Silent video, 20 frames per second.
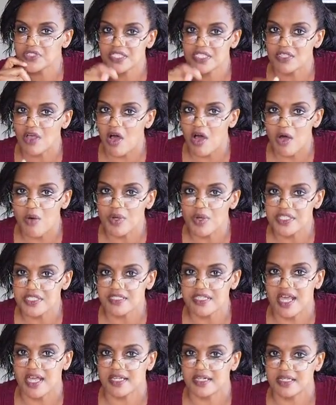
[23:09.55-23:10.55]
It's all
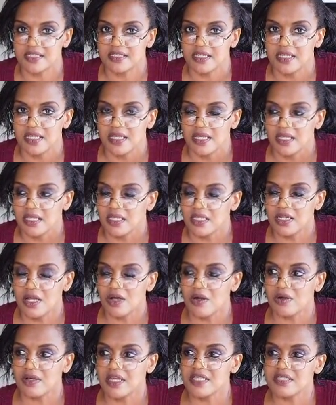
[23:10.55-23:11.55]
one-sided, you
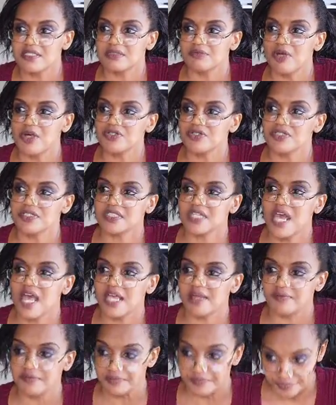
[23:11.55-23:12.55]
know, because most of the
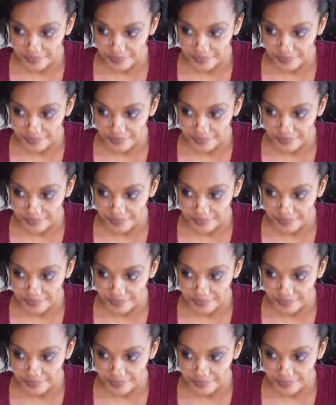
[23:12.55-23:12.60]
time,